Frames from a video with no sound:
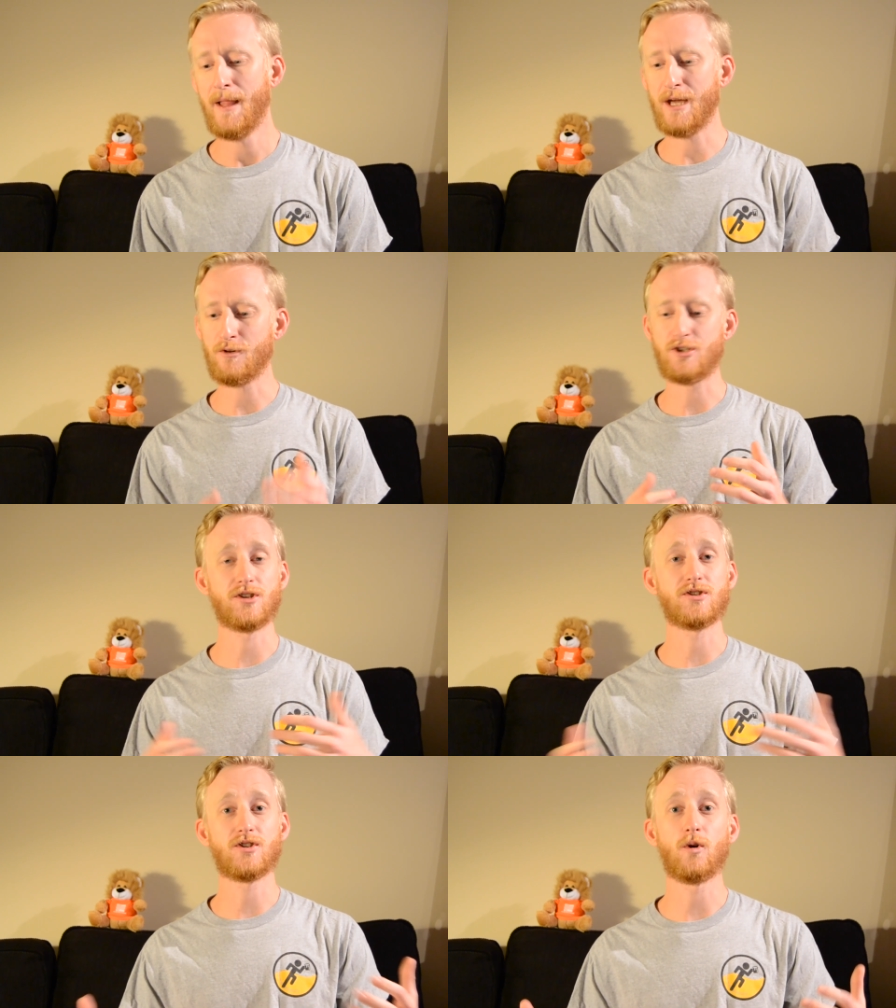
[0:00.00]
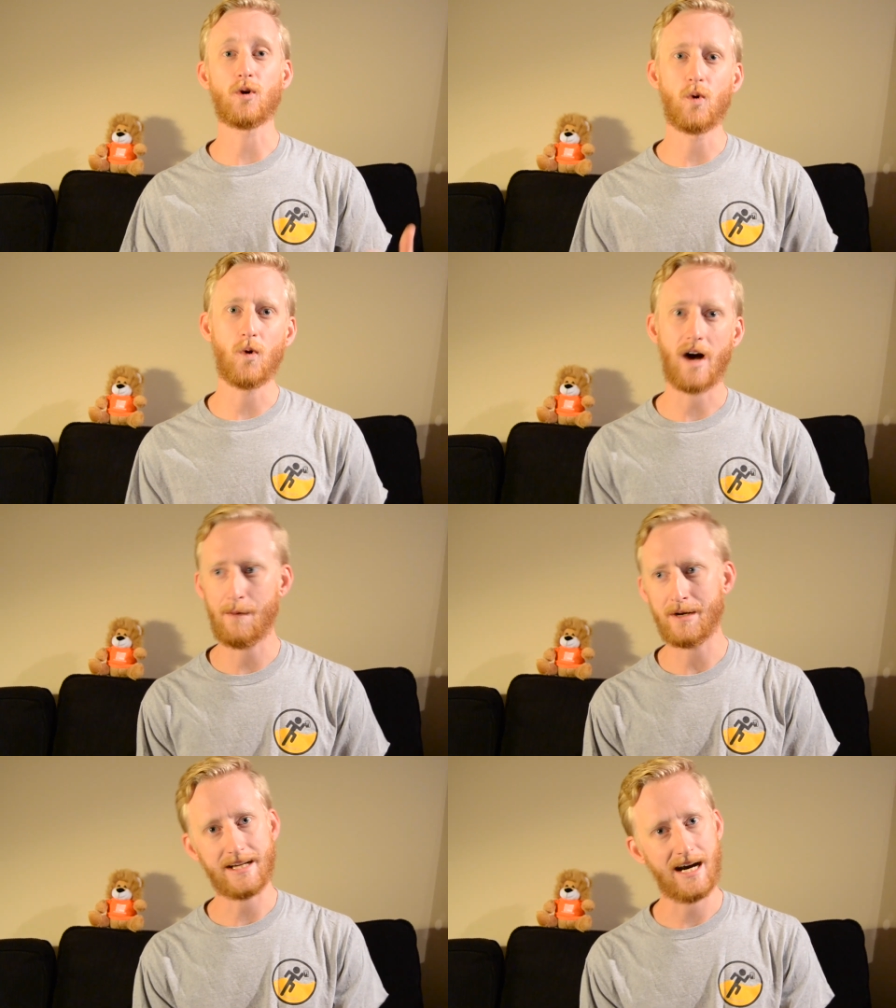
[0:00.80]
It was just so cool
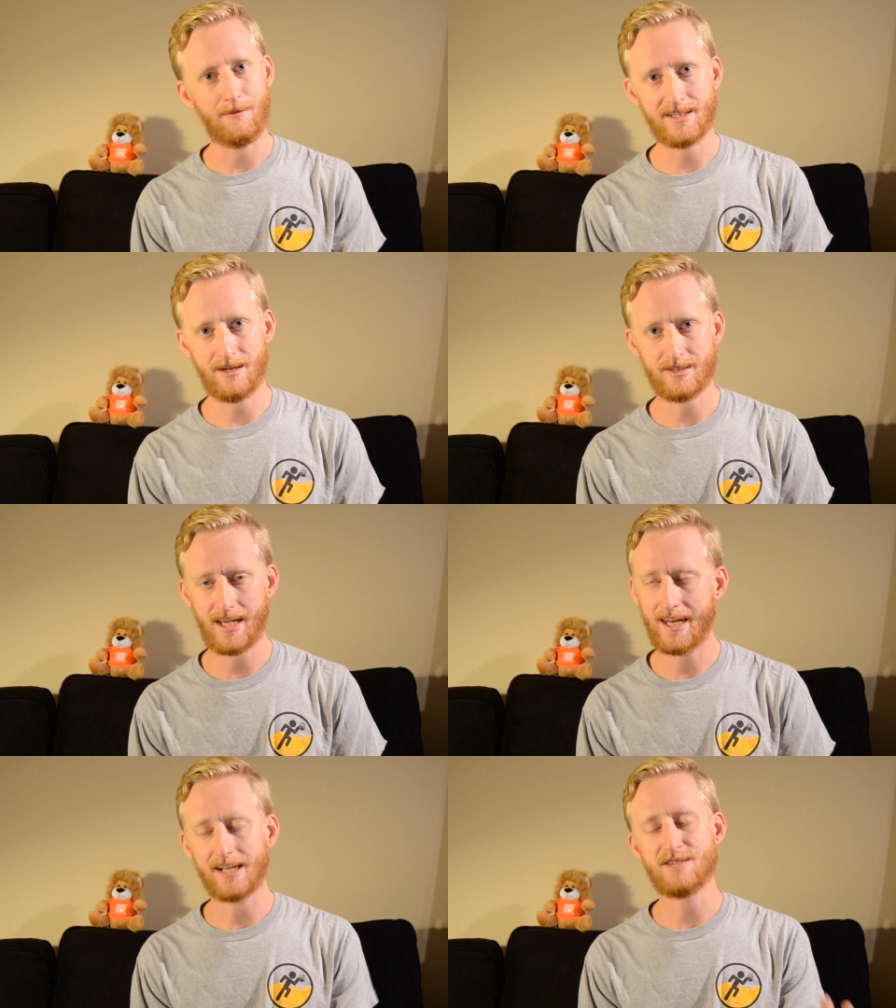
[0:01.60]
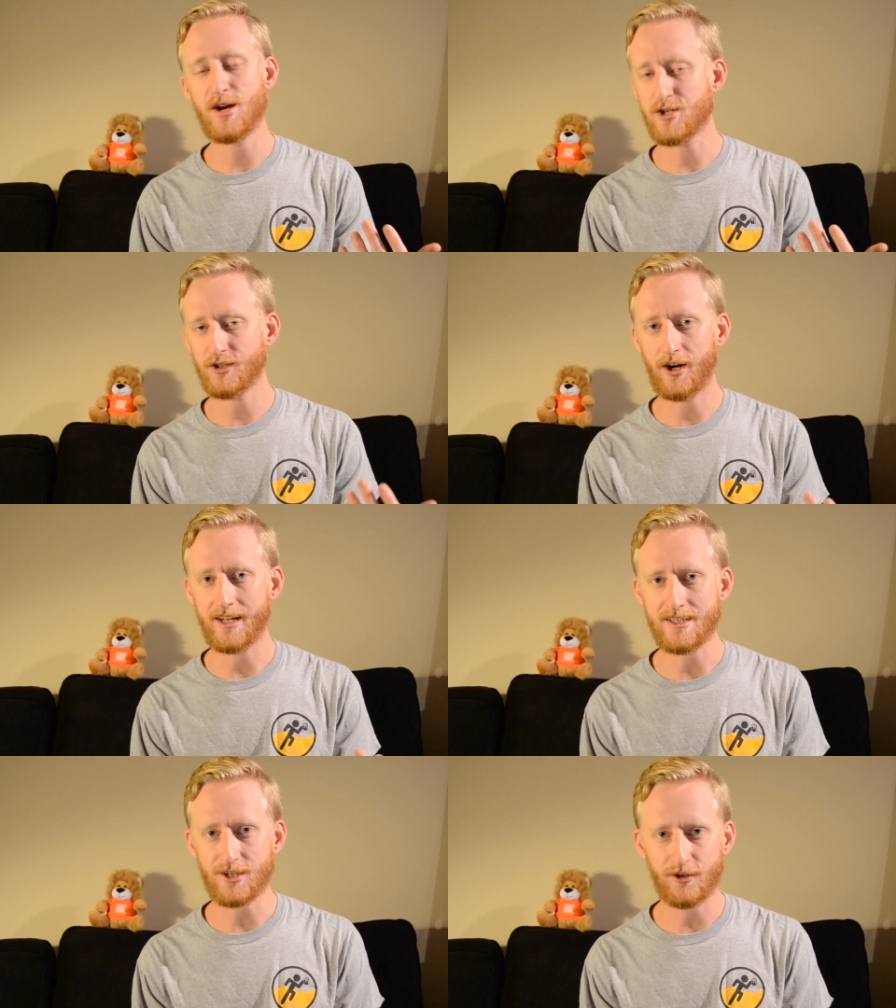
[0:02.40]
how many comments I was getting, especially on
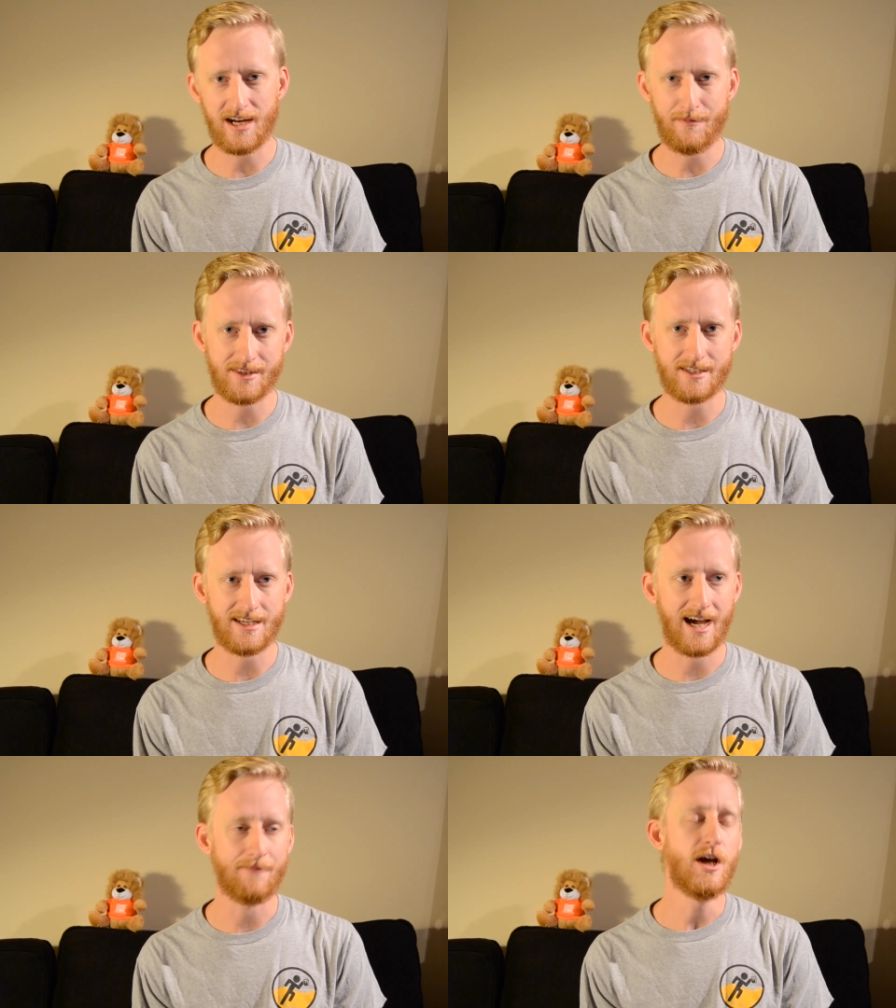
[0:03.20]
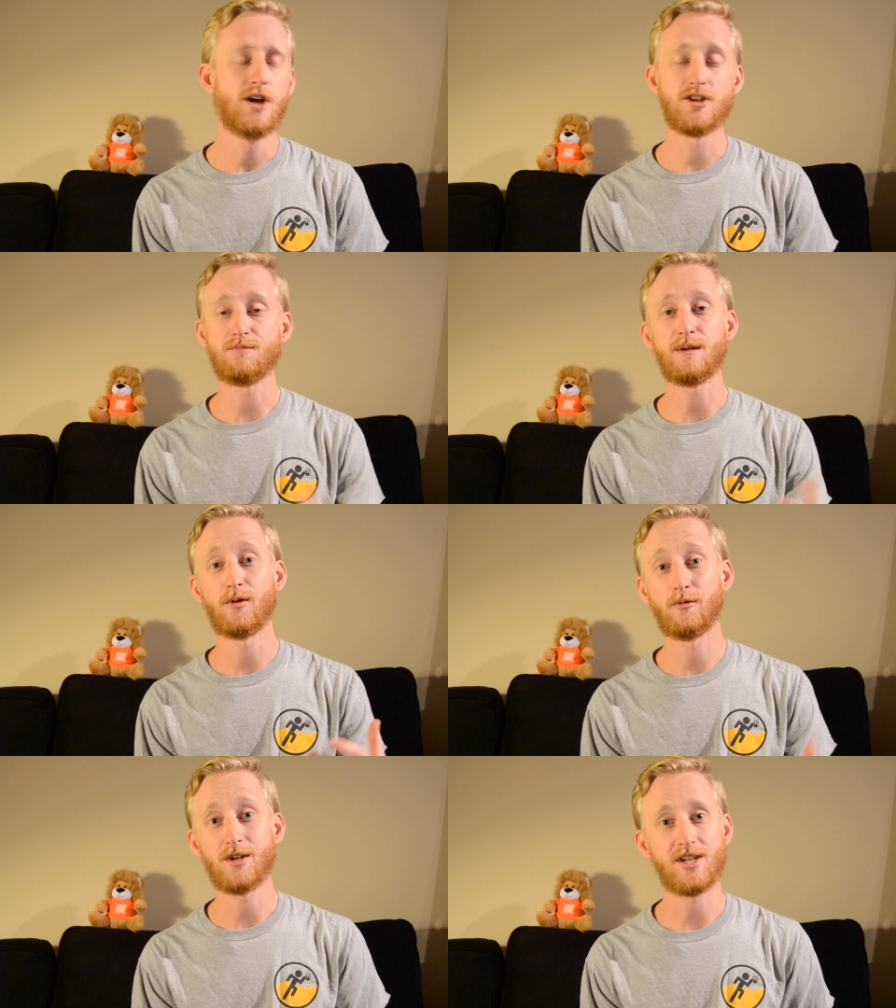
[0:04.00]
Instagram at the time, just
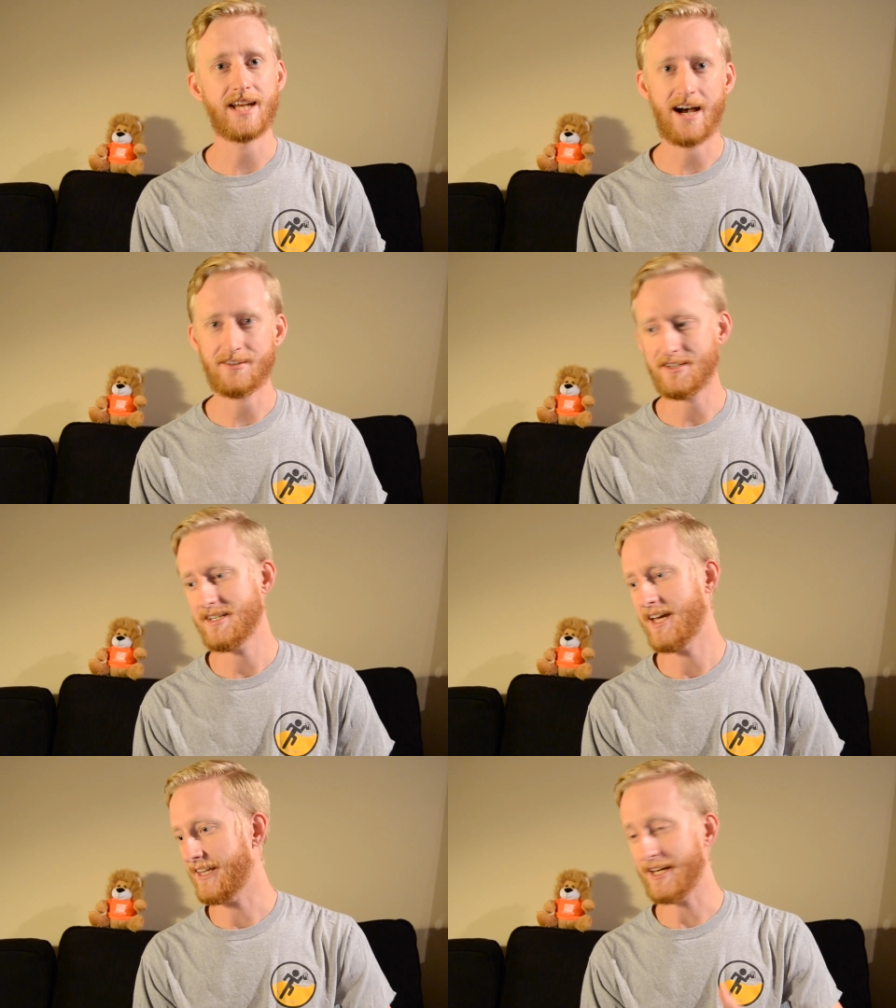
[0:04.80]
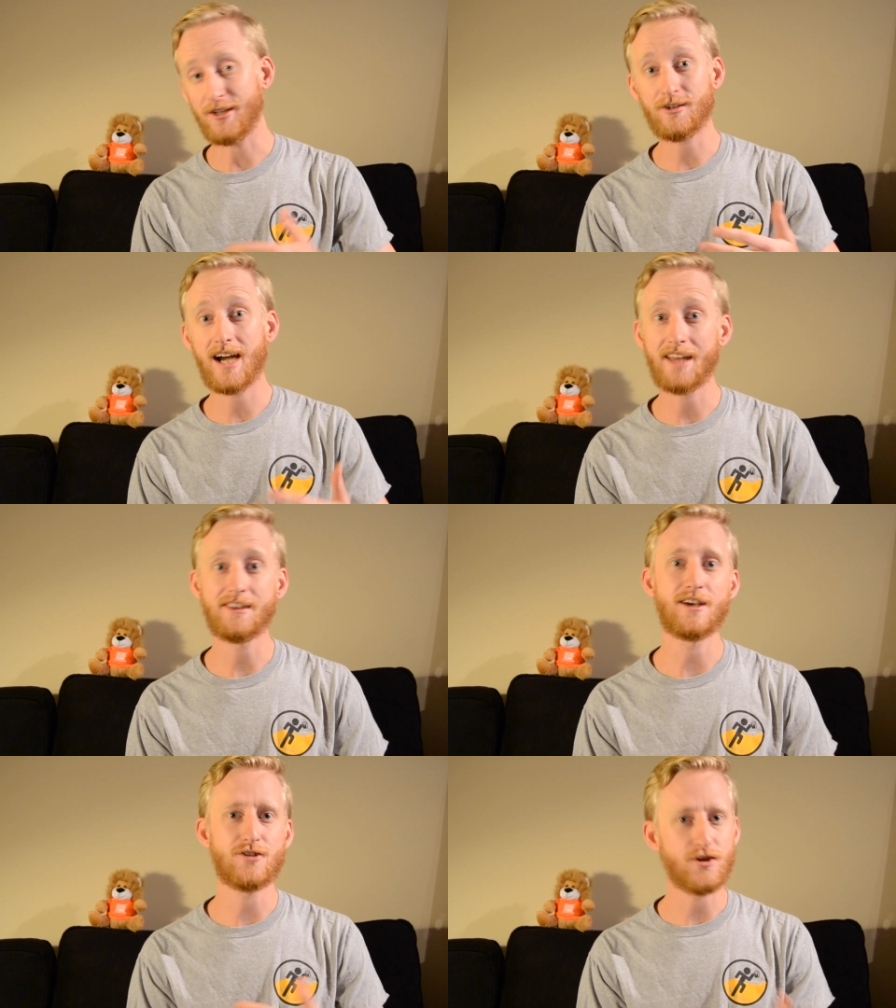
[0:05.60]
people reaching out to say like, you got
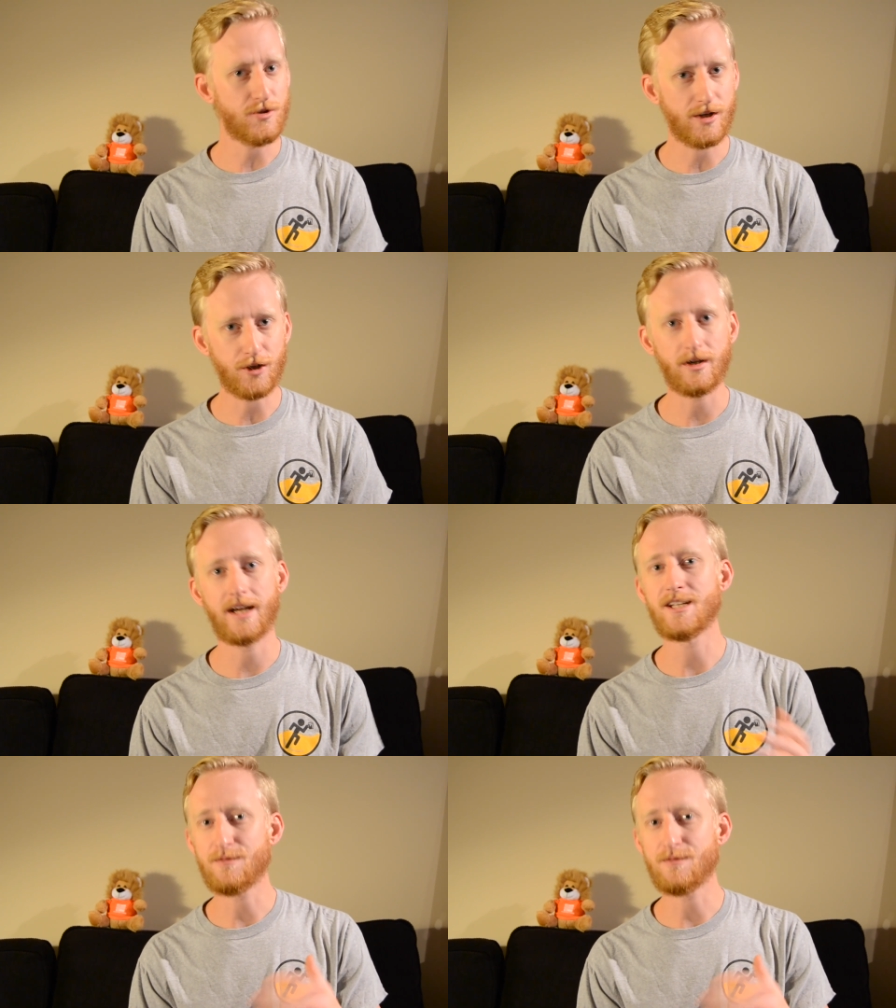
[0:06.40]
this, you're doing great.